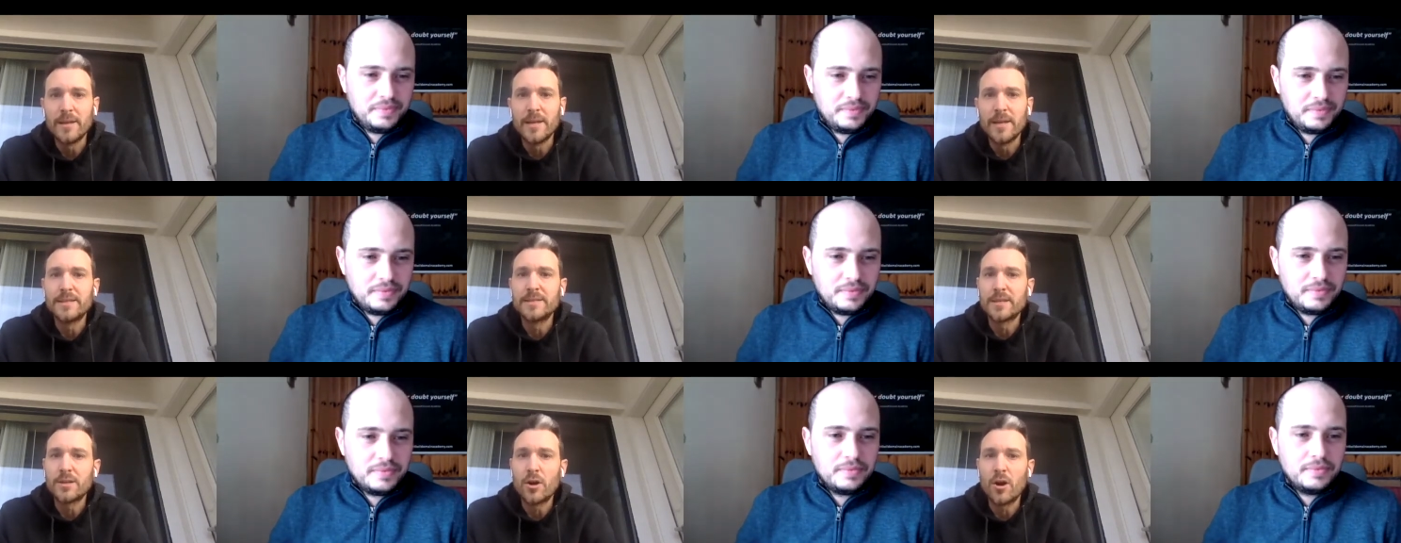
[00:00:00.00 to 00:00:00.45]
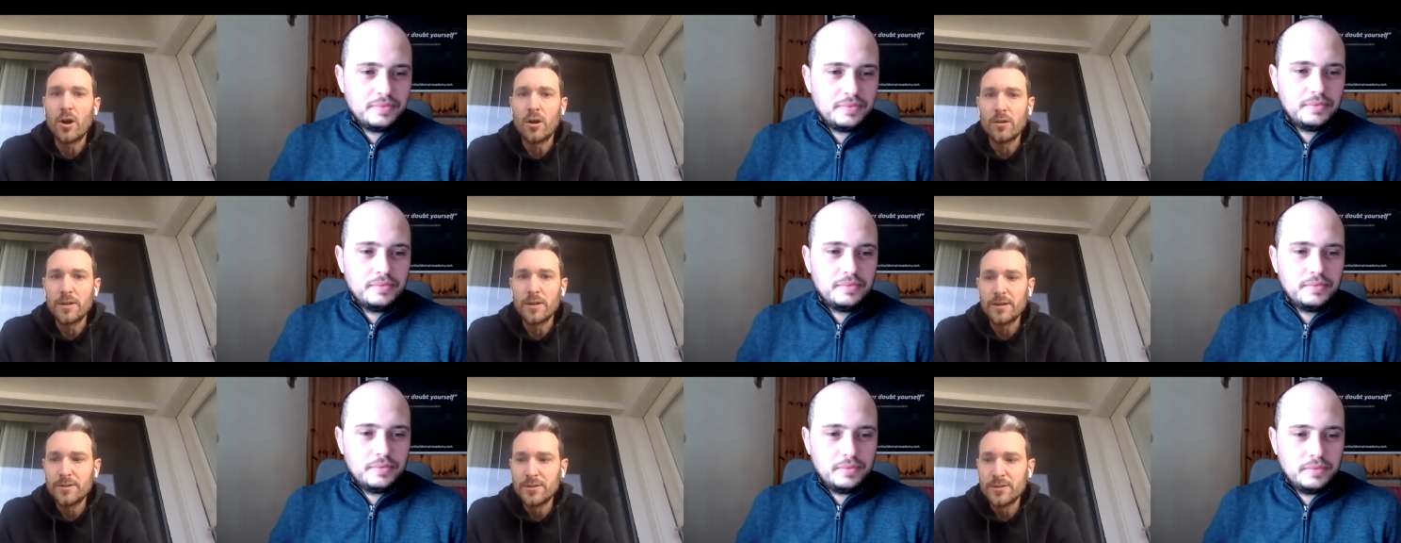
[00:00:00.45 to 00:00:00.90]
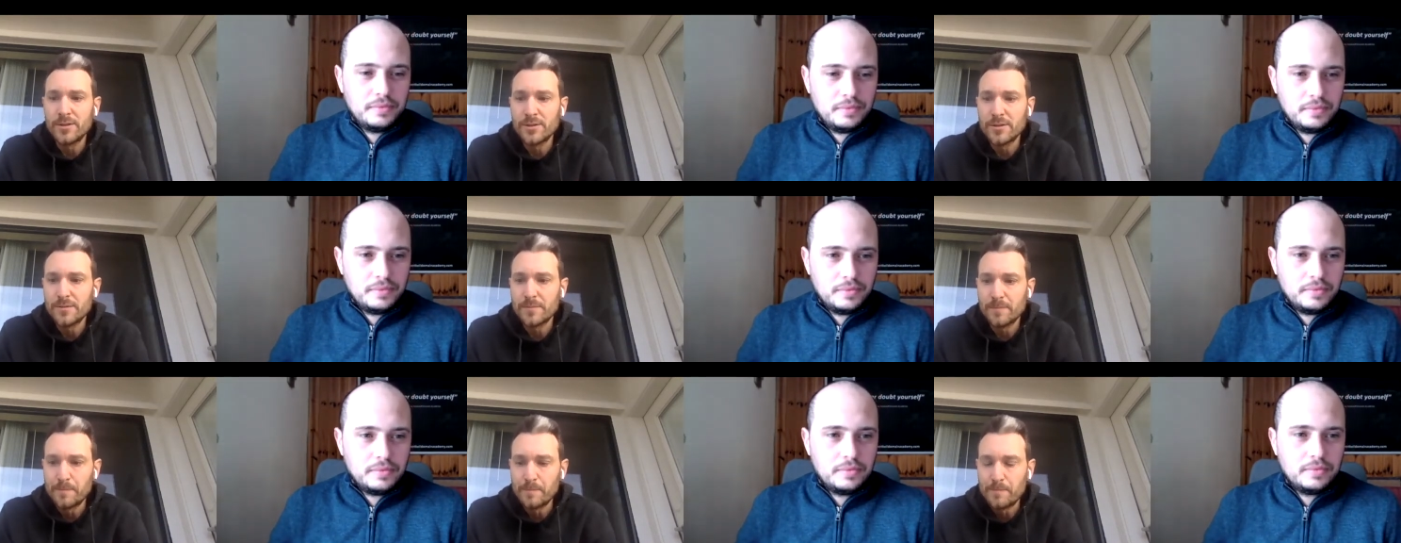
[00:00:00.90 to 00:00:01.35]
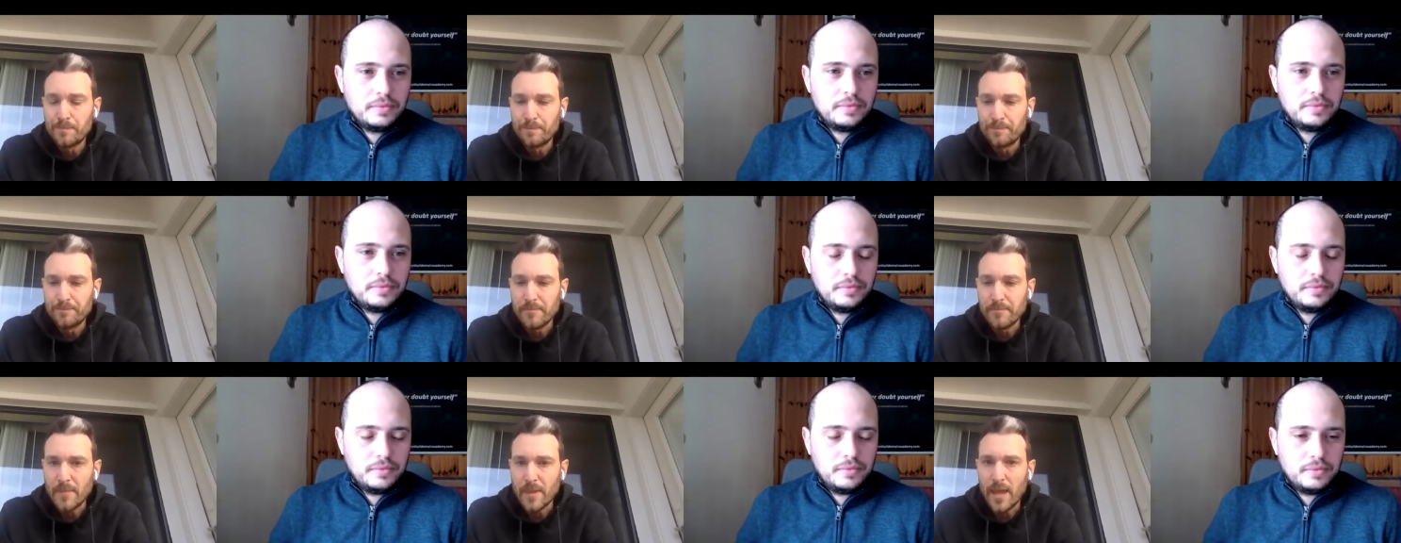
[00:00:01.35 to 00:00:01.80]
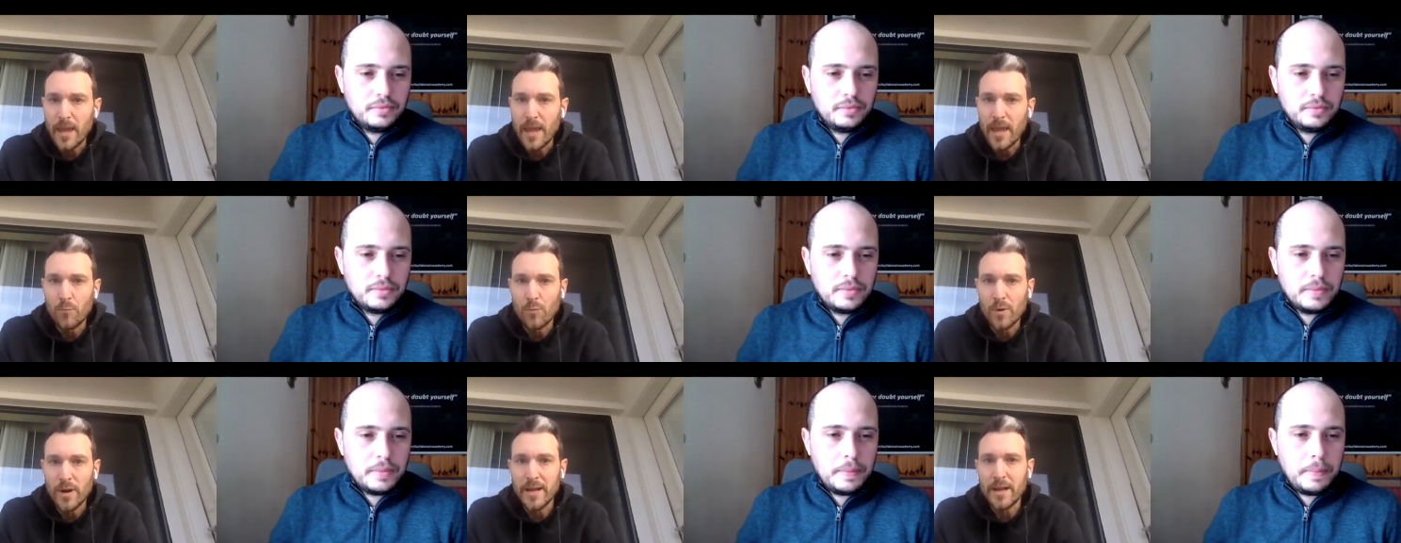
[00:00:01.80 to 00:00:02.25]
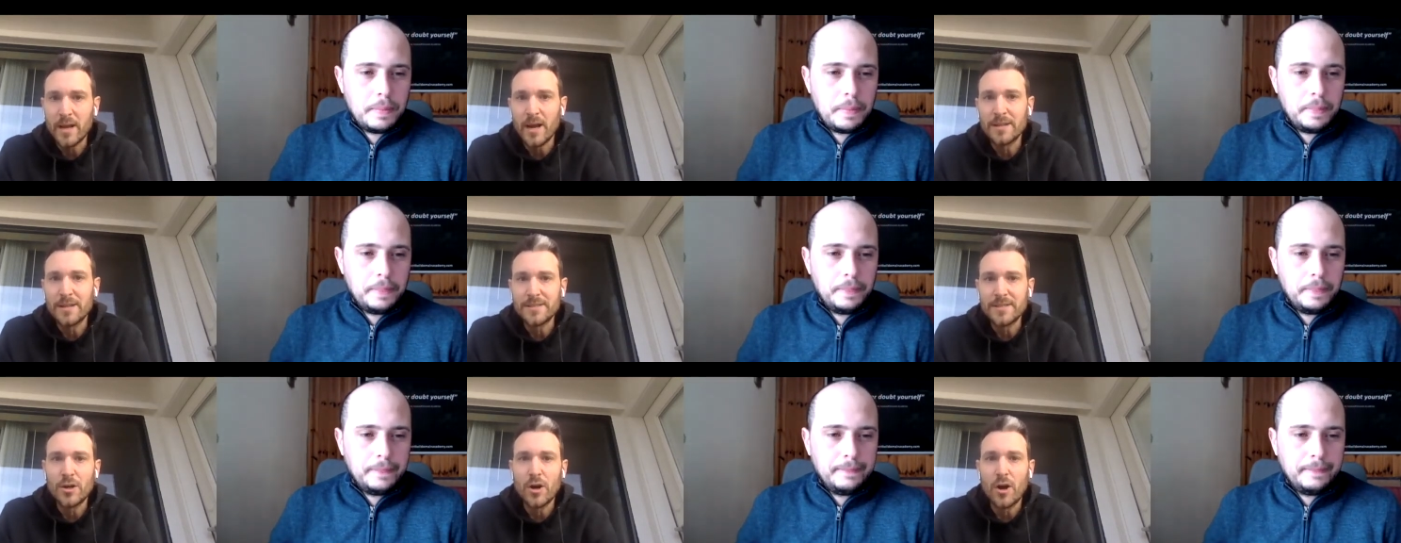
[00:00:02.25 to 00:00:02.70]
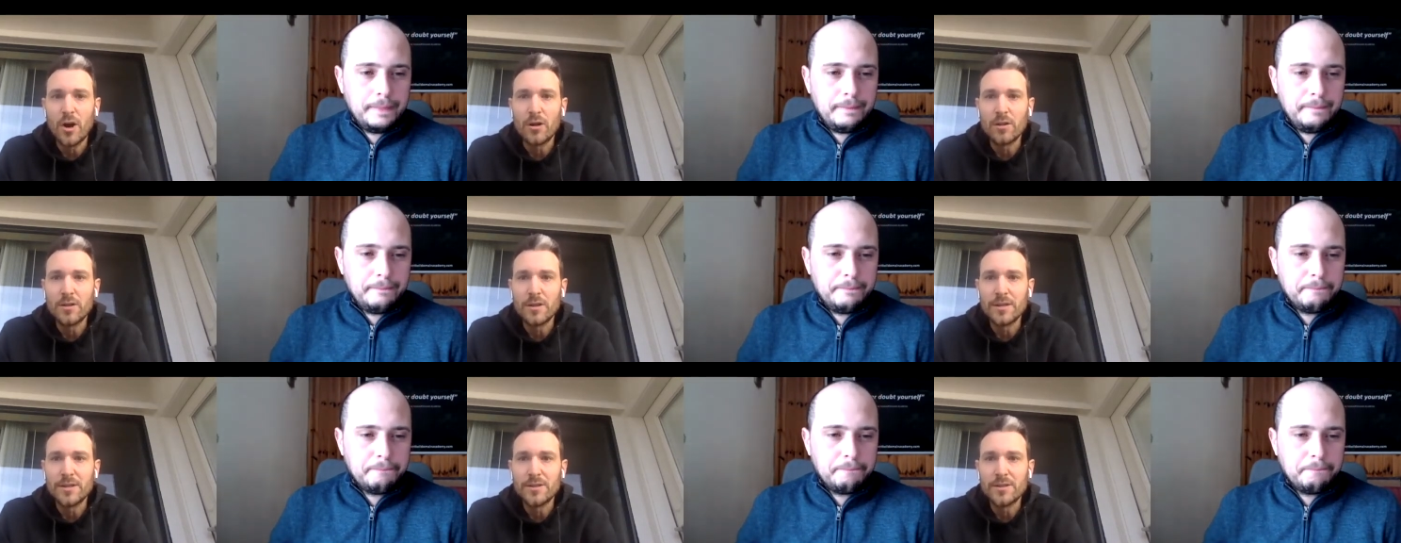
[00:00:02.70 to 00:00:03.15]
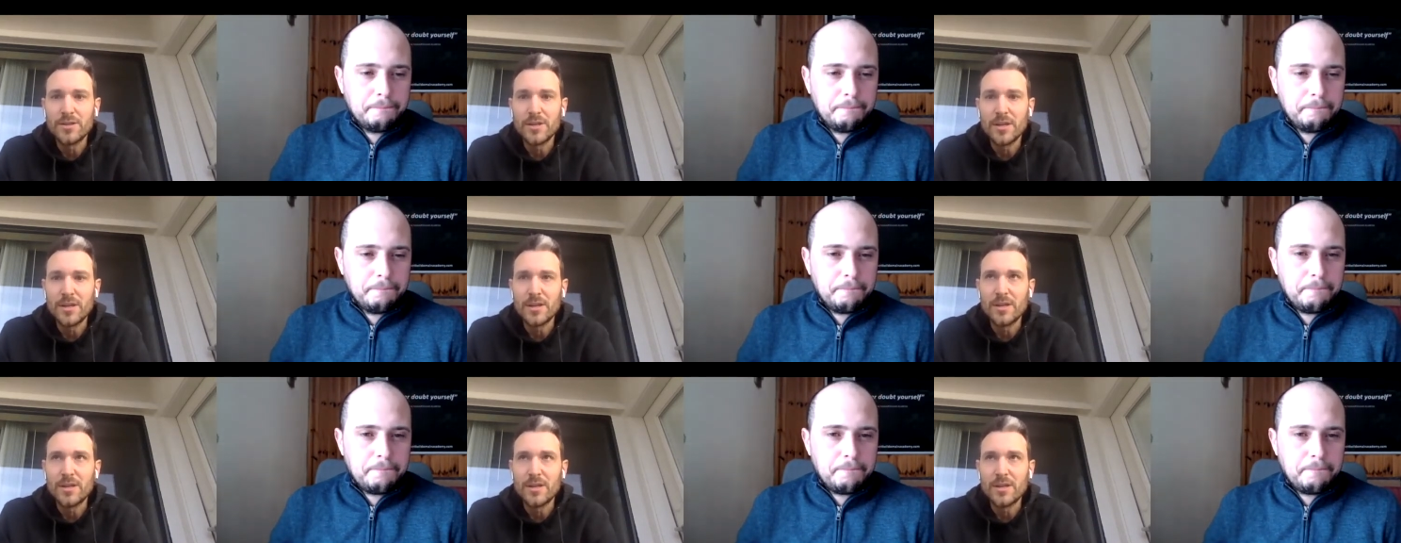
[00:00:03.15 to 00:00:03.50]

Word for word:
Speaker 1: into college. And when I got to college,